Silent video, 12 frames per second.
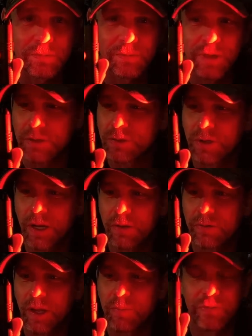yesterday or
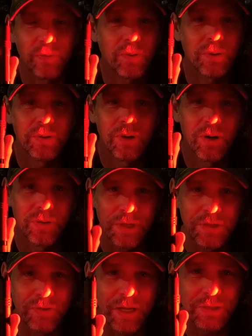the day before on
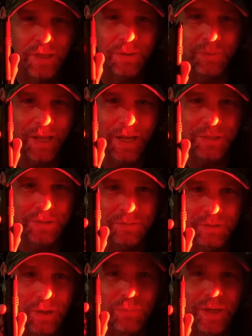this flashlight, which has
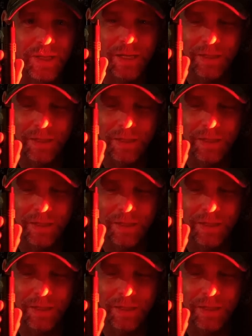a red